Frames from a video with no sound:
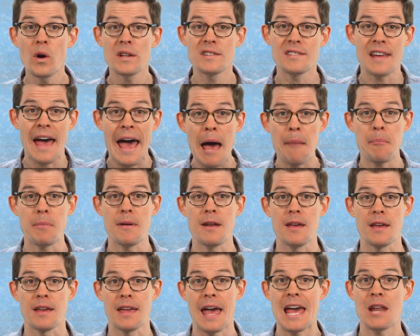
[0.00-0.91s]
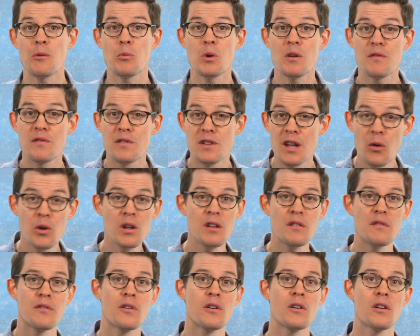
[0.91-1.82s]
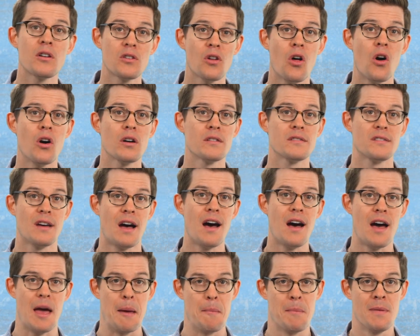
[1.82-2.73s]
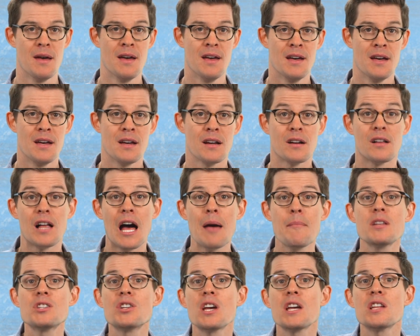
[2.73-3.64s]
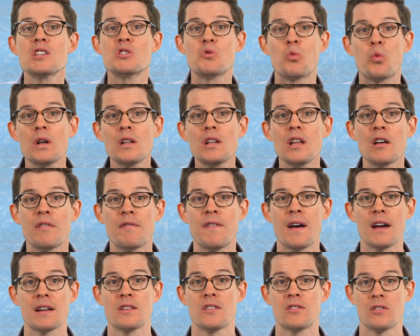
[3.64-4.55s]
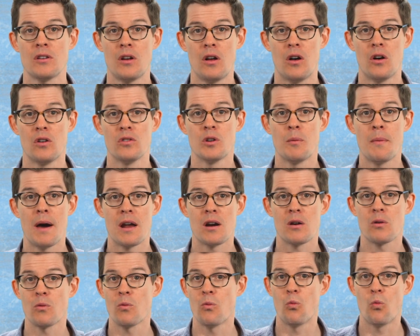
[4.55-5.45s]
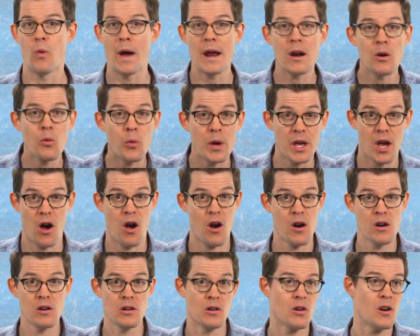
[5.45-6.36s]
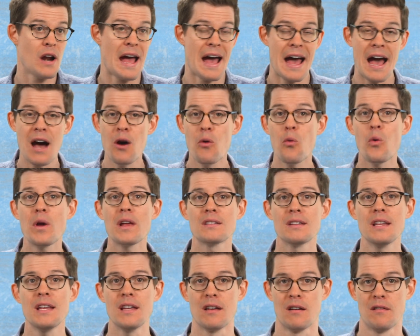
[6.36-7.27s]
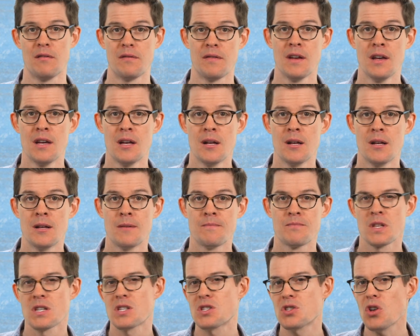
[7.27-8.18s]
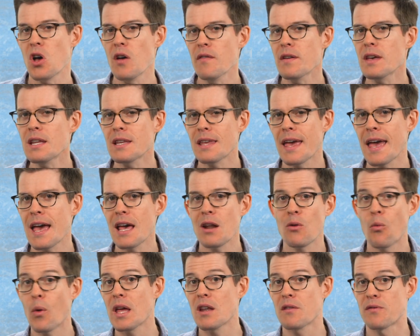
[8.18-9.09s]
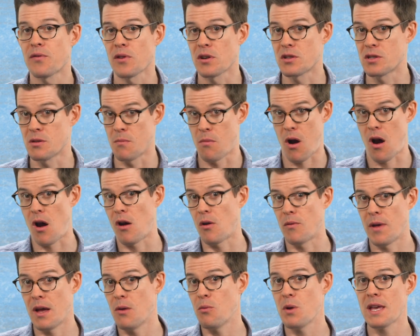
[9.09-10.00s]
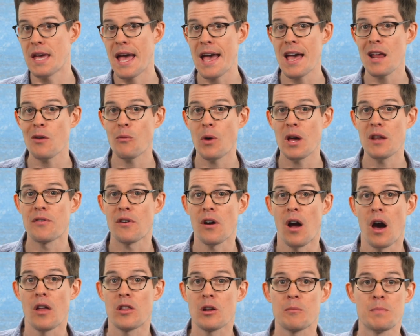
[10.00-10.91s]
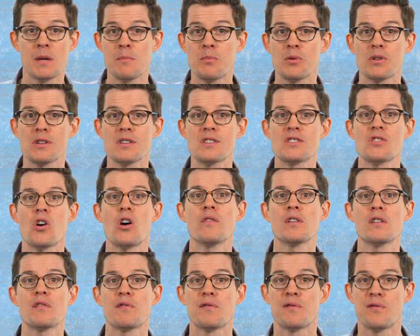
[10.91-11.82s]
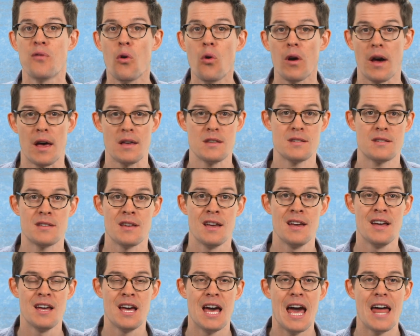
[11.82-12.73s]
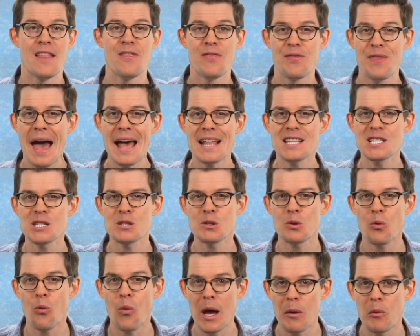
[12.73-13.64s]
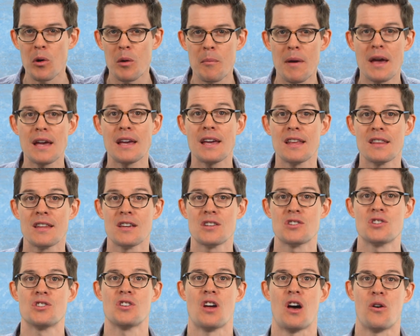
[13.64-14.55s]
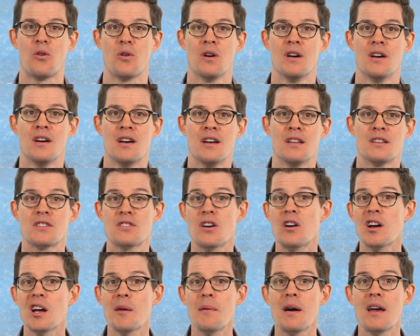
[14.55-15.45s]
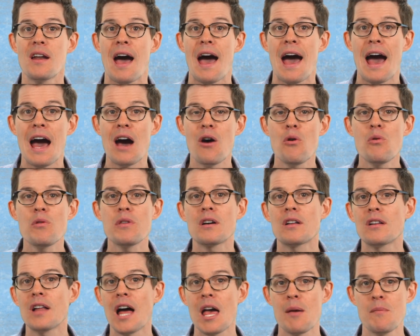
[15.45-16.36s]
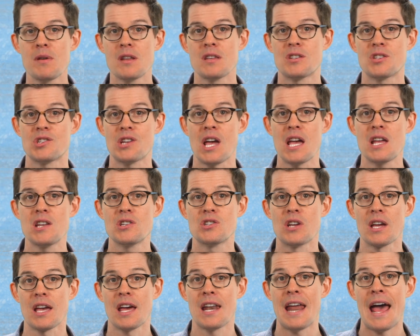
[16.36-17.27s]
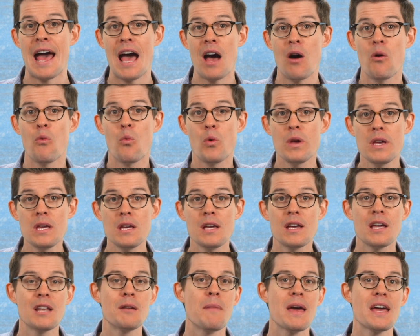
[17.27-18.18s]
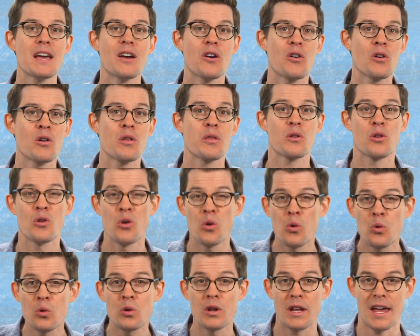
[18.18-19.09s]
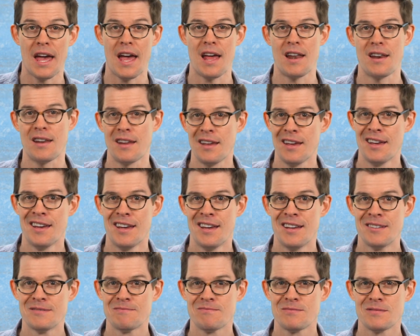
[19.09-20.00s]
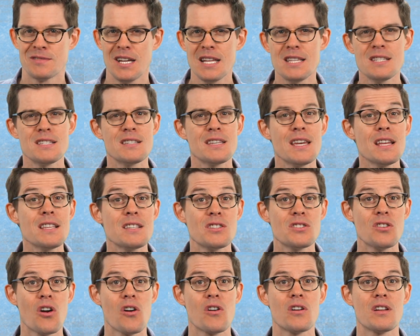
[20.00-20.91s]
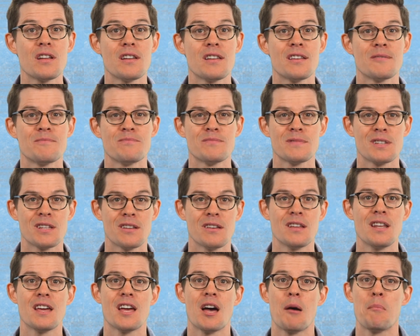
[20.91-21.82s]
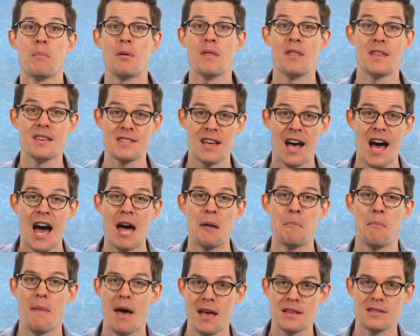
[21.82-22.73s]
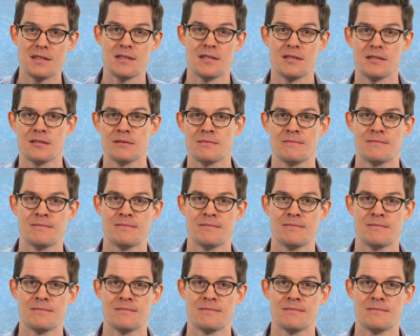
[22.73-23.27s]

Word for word: what's happening and we've known it for a long time. Climate change will affect us all, no matter where we are or how we live. Solving it can't wait for tomorrow, and we can't wait for other people to solve it for us. And that's why we're making this show, to talk about how the climate is changing and how we can make Earth cool again. Let's get started cleaning up this hot mess.